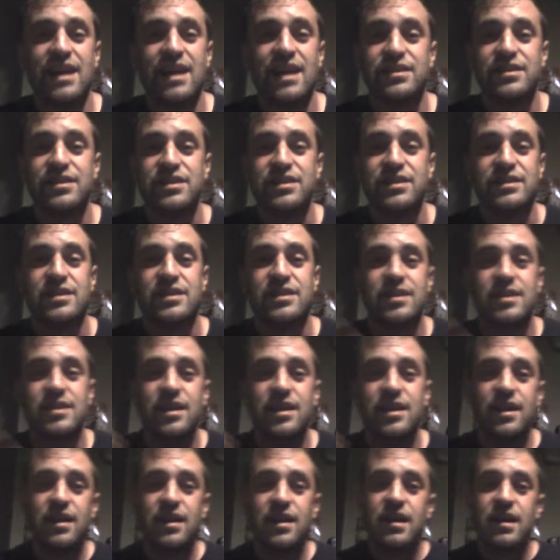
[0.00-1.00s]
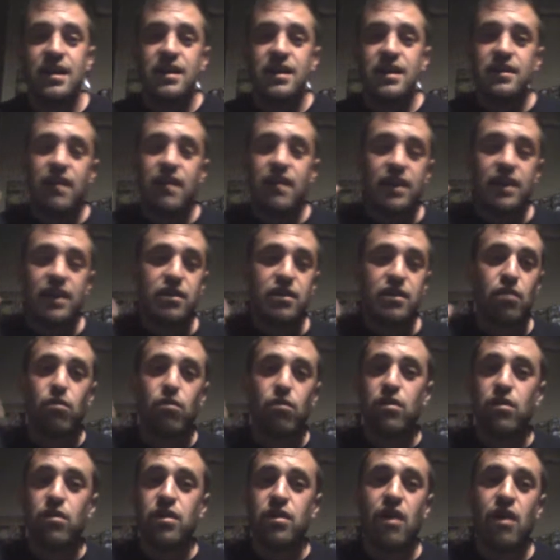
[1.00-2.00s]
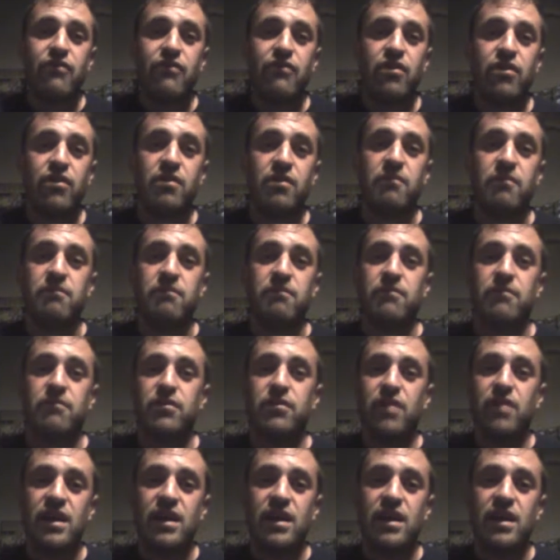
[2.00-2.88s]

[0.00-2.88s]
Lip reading: I just like the look of them,